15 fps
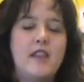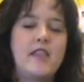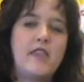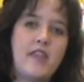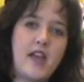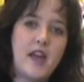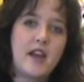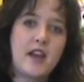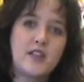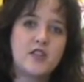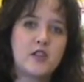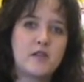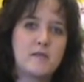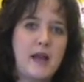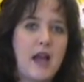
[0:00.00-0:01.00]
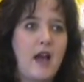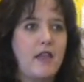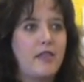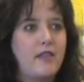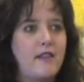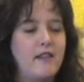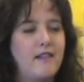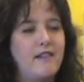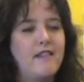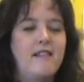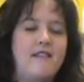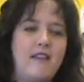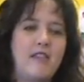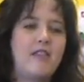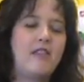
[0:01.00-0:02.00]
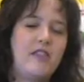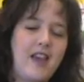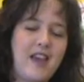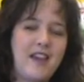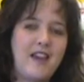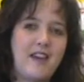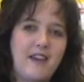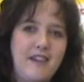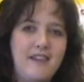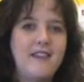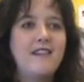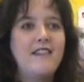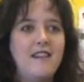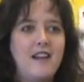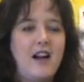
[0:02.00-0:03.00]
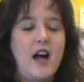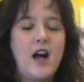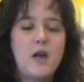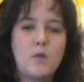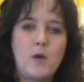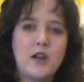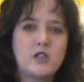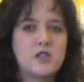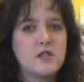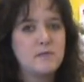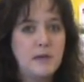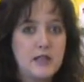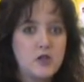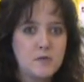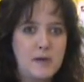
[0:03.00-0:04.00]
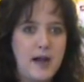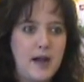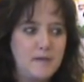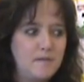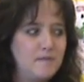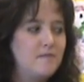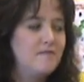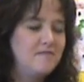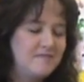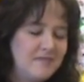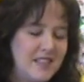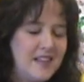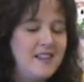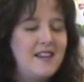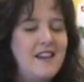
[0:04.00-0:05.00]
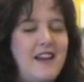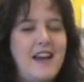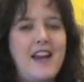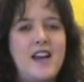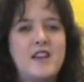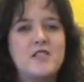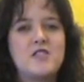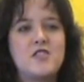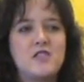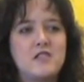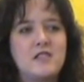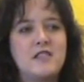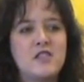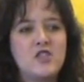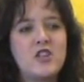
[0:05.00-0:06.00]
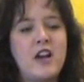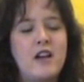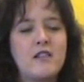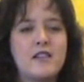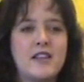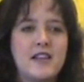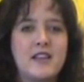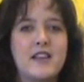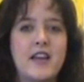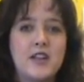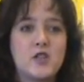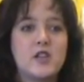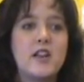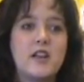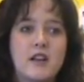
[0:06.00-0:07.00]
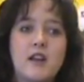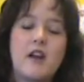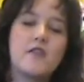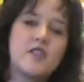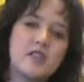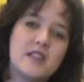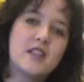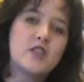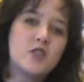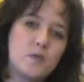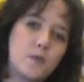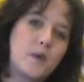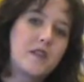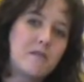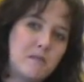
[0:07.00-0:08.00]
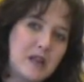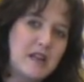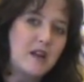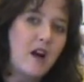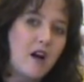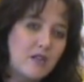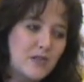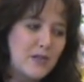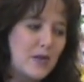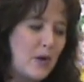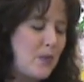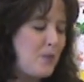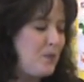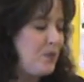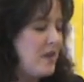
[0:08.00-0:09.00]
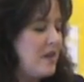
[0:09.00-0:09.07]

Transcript: Then I took a bath. Then I watched SpongeBob. And the child can engage in a conversation with me also.